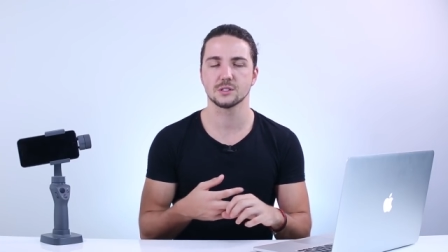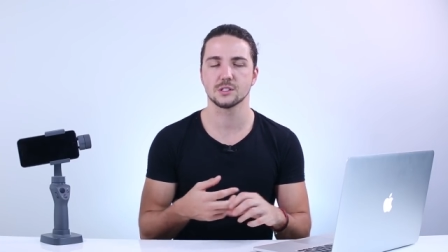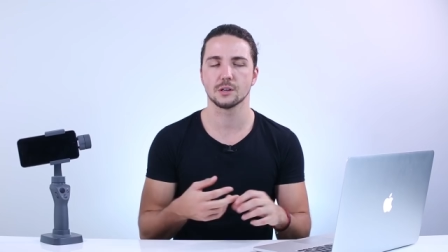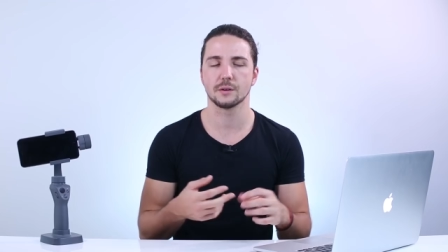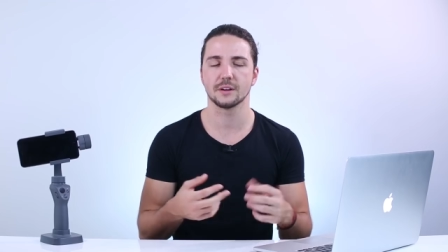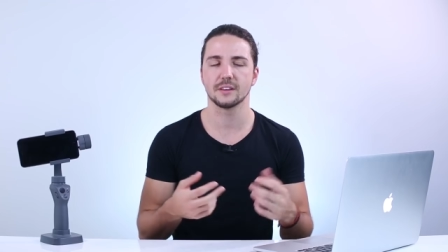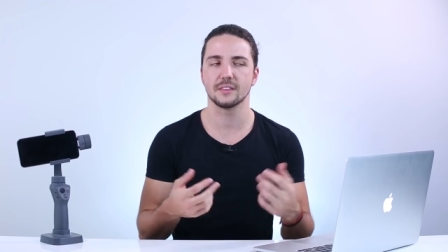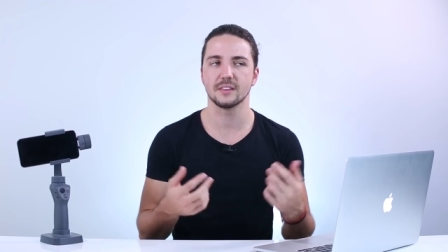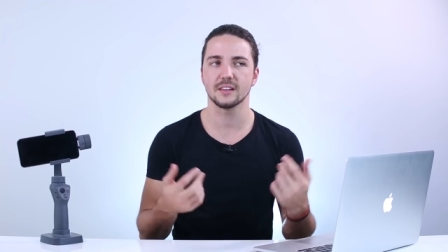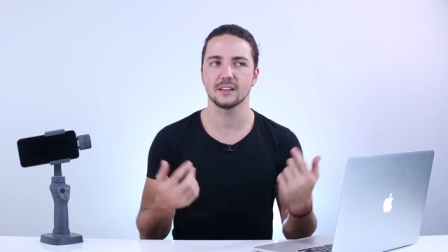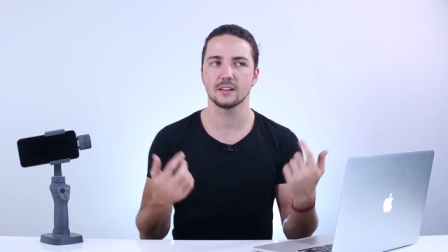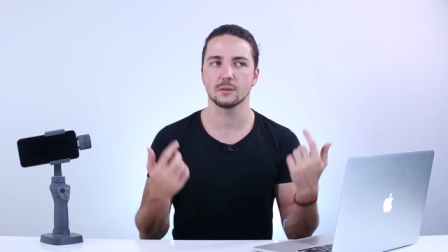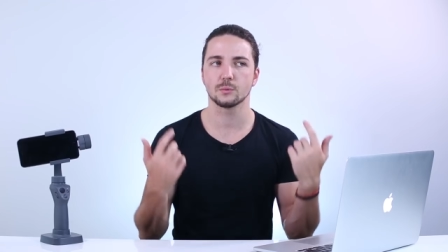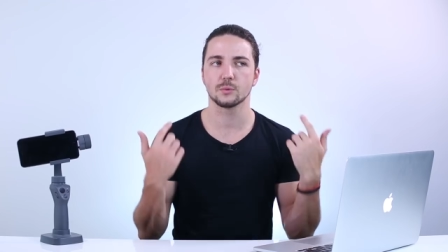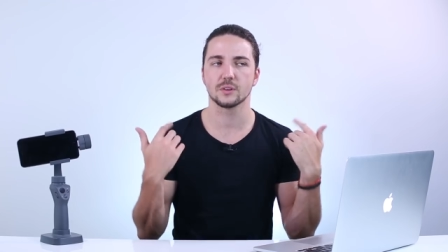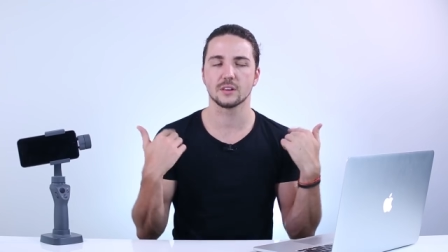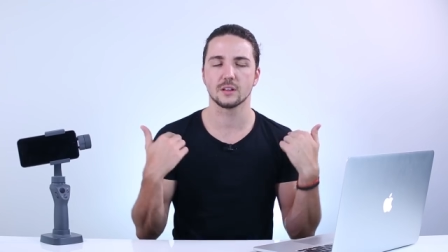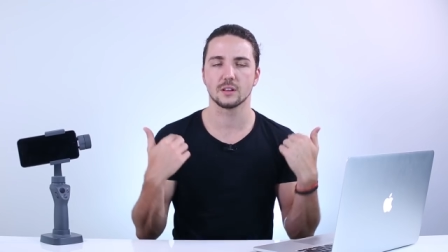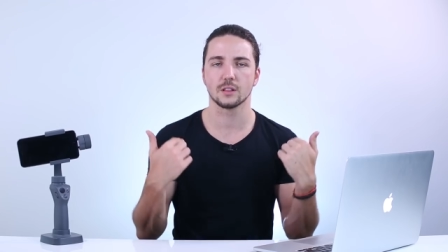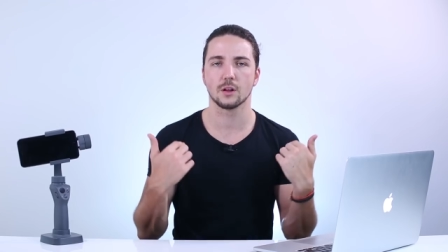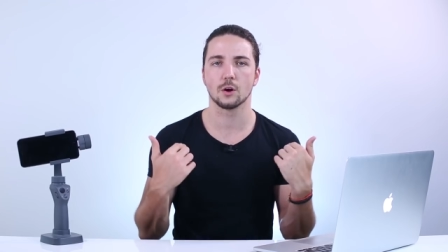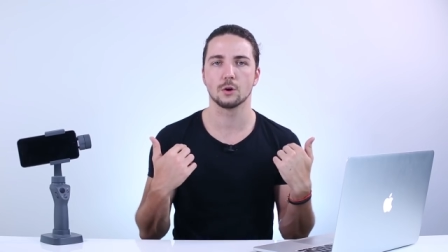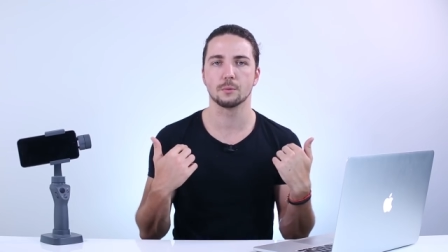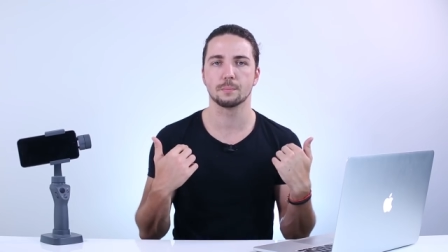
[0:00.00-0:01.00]
So I think
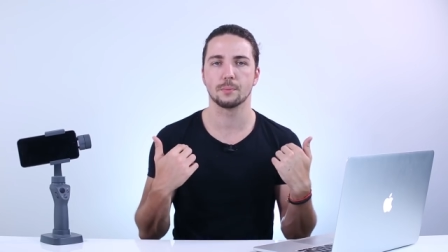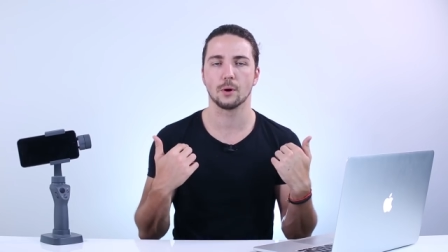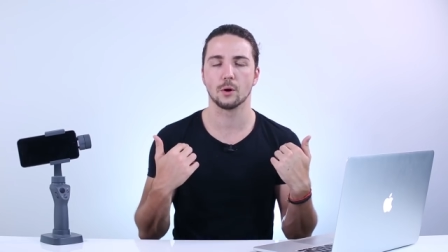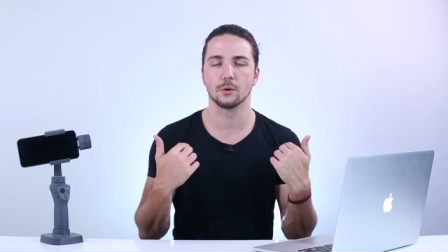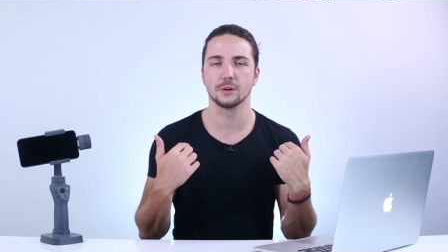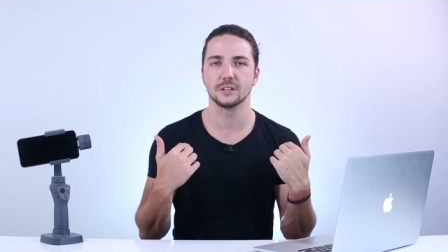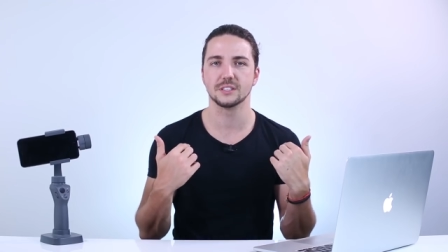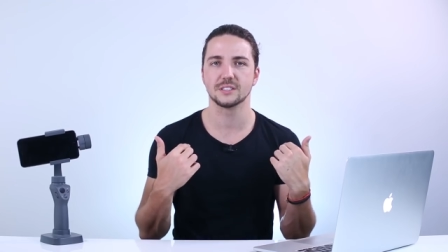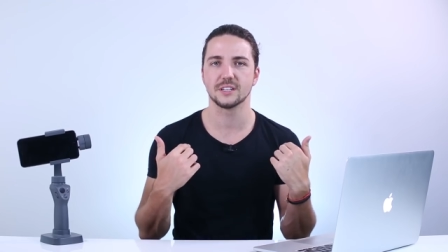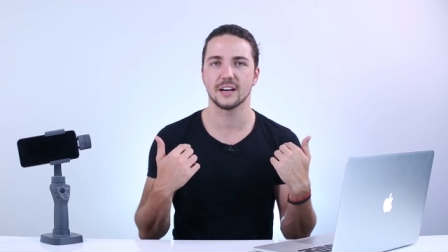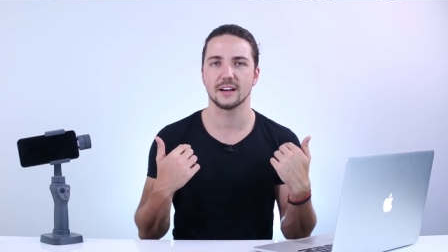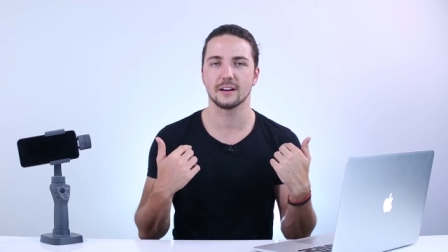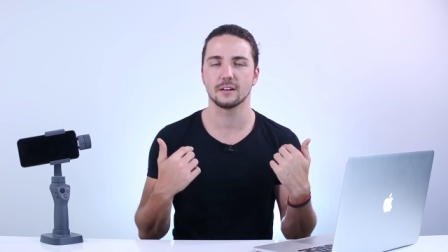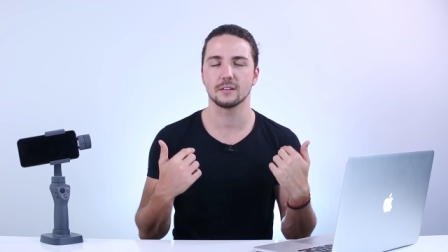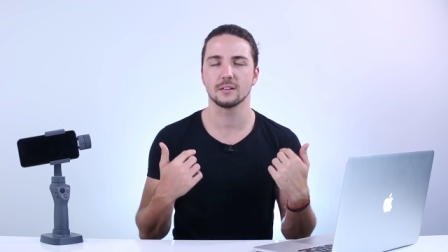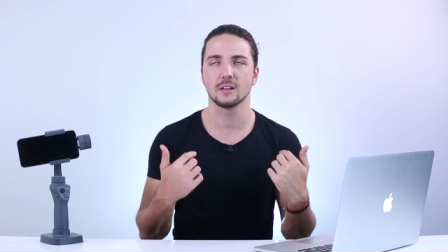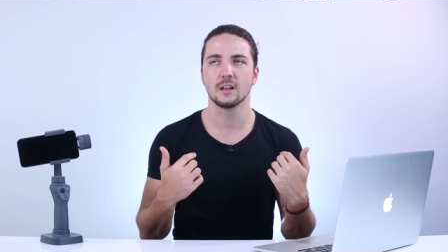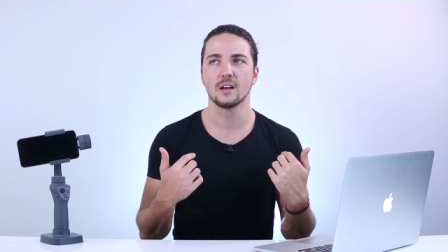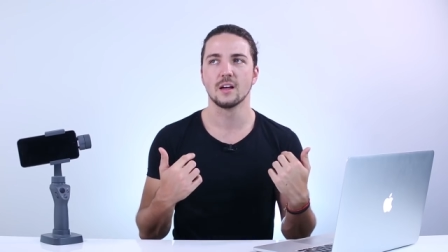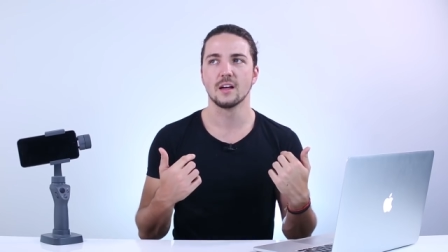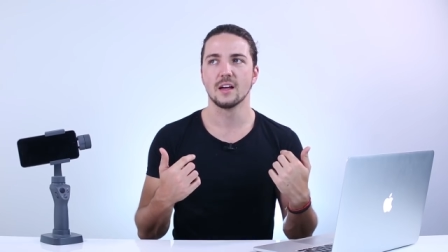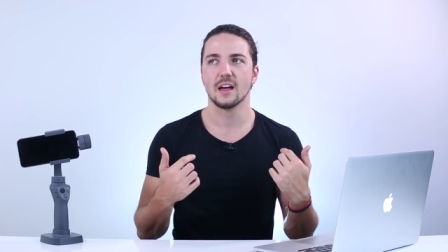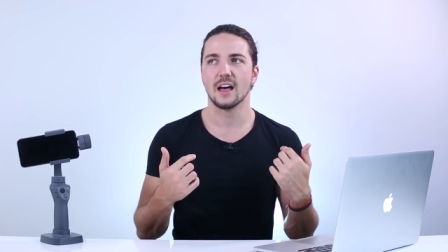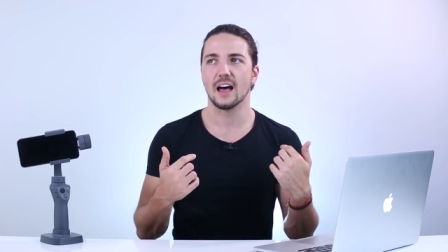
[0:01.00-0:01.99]
with a low
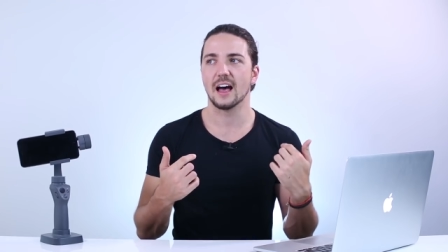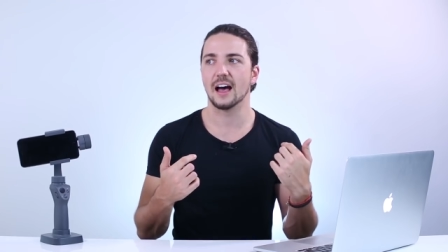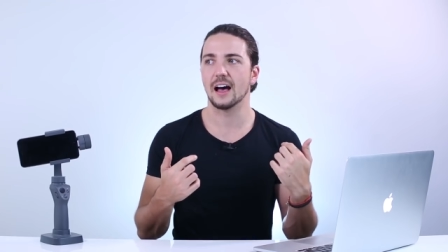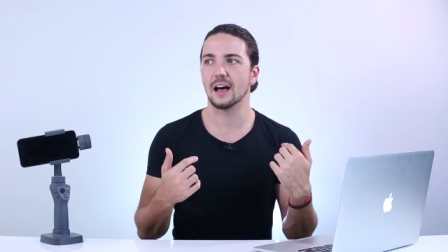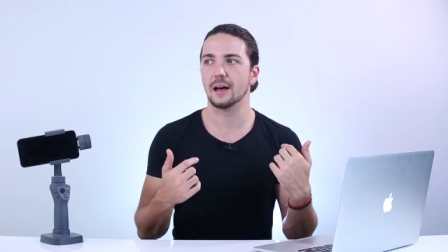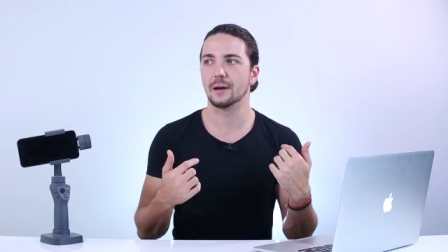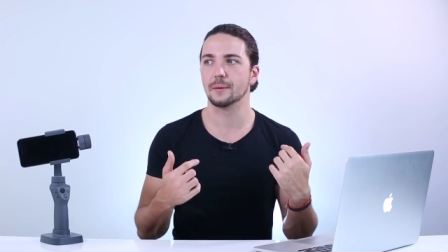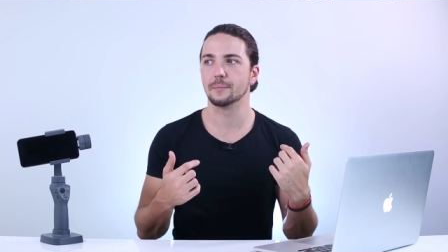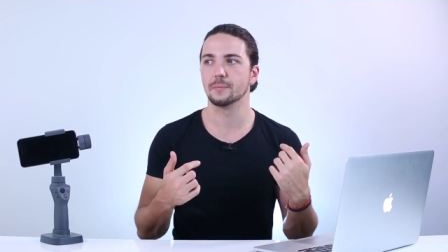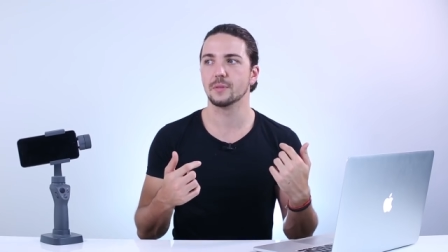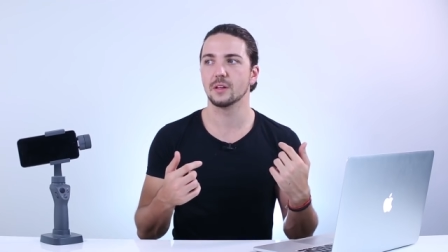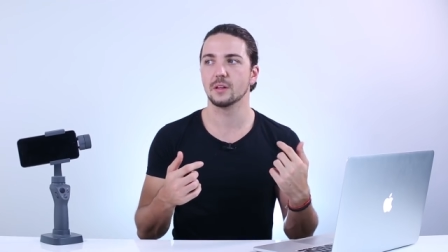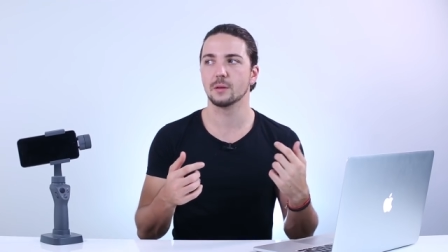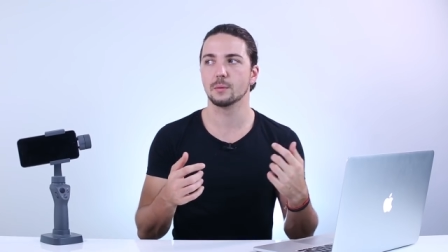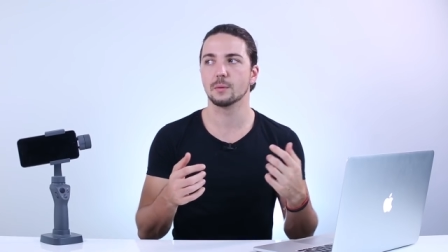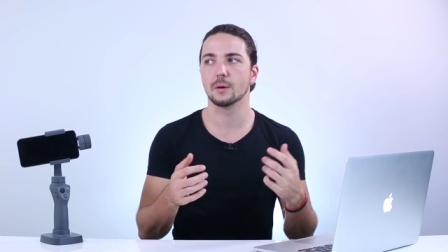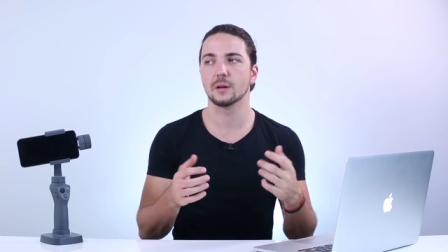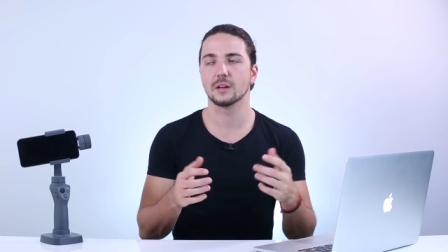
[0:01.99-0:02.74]
ponytail, uh,